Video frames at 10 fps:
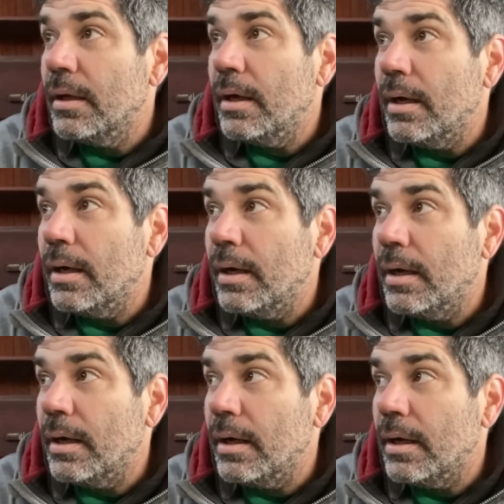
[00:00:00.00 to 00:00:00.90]

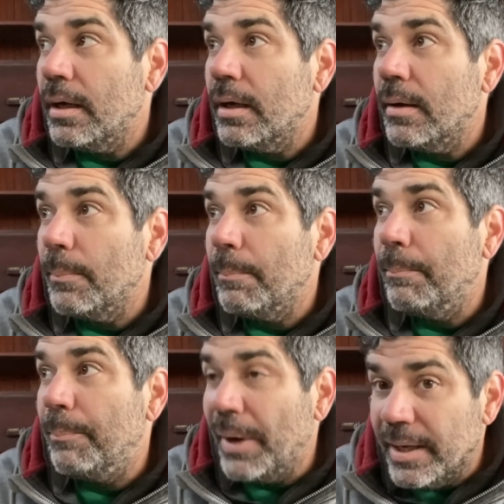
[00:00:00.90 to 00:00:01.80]
Uh,
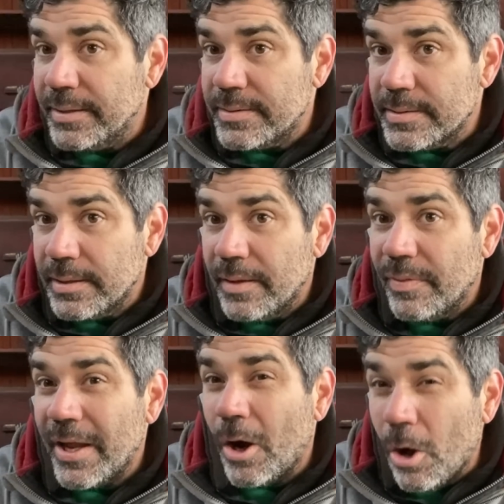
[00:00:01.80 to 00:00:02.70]
but
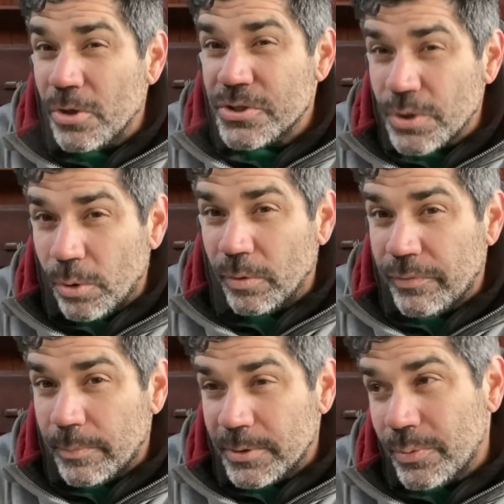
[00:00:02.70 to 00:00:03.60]
they all sold
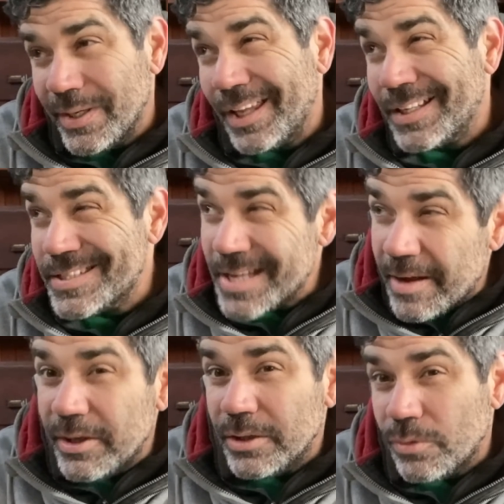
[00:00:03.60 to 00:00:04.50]
for between like
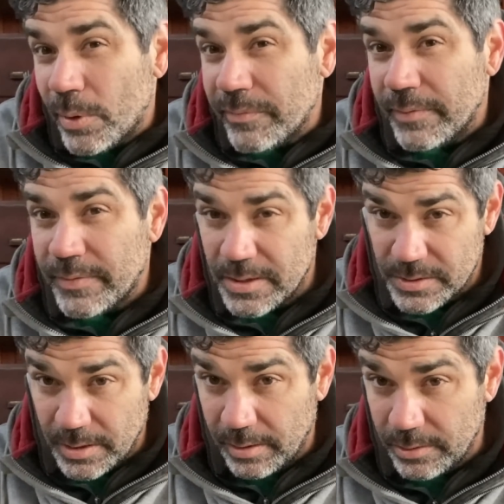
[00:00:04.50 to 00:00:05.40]
seven and
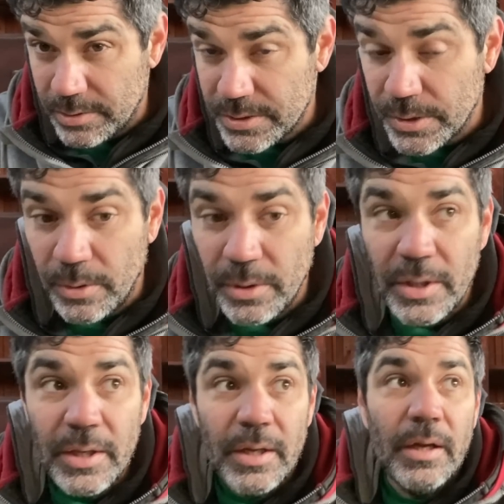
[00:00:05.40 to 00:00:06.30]
$25,000. So
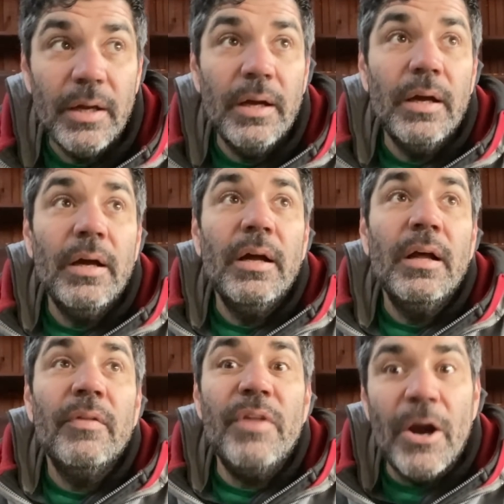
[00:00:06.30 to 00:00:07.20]

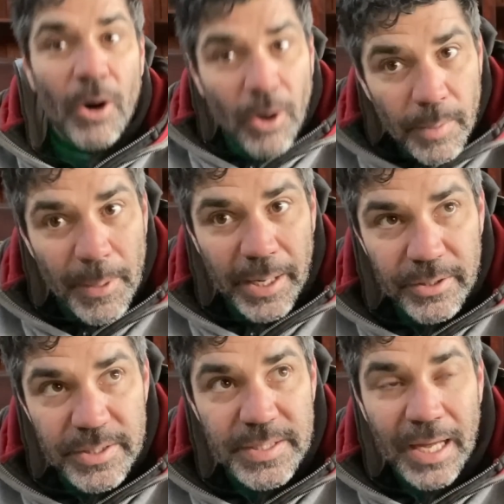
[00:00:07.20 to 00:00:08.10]
there are
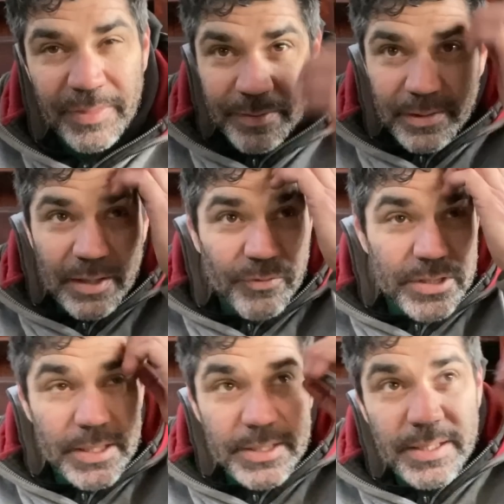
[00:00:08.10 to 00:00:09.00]
buyers. I think the
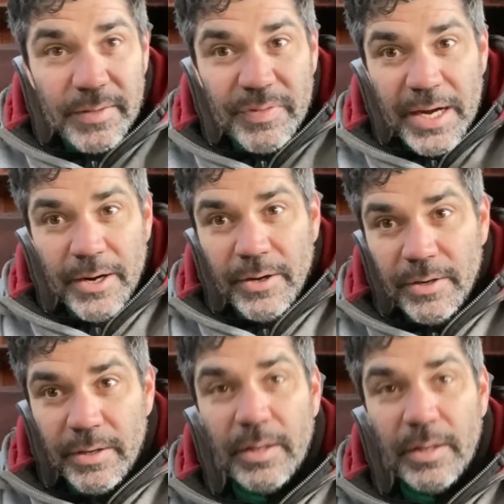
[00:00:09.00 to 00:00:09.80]
difference is that there